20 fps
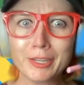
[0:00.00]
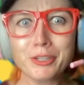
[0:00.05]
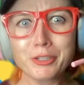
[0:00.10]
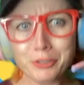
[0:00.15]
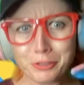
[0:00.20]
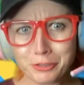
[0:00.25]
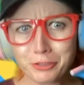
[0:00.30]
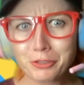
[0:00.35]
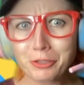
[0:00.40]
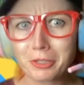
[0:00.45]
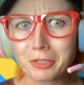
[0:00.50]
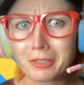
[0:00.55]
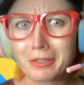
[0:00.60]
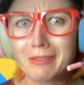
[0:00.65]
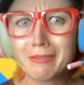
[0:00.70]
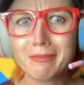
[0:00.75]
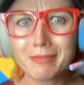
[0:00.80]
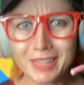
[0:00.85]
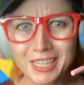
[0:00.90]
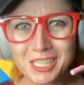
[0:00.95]

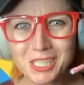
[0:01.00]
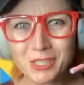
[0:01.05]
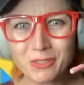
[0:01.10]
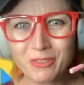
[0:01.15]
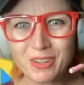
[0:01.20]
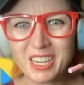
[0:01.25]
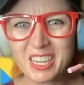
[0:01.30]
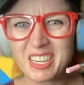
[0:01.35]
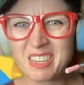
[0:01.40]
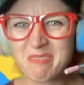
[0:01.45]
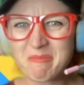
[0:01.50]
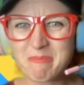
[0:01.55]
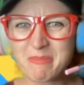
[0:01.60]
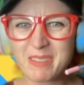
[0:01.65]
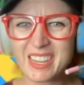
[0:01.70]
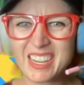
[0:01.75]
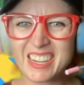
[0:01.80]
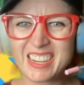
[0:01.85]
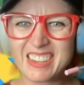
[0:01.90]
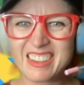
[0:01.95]
sure, that's fun,
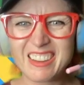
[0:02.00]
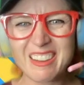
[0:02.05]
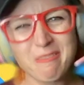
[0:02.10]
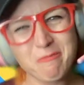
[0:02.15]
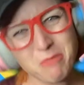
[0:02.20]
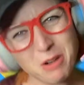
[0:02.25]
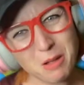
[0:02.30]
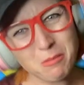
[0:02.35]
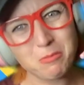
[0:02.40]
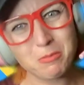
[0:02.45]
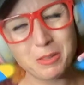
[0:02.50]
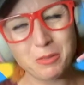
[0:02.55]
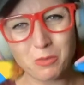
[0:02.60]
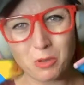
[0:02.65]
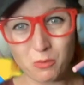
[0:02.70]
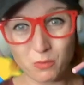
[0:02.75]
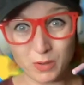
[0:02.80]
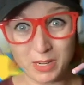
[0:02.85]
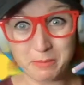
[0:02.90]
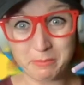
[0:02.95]
but it probably
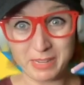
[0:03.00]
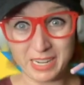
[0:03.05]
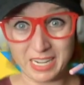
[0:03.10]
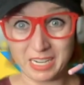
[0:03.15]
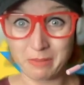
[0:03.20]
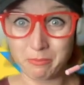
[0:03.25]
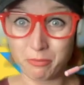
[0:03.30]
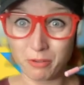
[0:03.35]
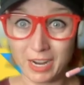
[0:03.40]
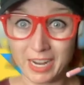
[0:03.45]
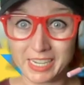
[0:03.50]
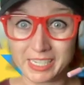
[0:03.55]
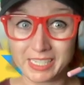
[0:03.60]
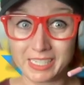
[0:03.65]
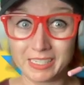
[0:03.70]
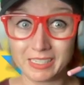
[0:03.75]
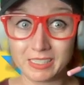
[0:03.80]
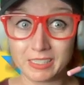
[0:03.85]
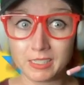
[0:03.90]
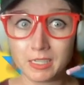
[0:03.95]
won't win me any
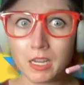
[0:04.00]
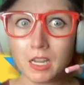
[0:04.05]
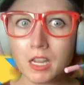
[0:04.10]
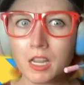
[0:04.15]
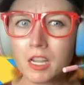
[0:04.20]
prizes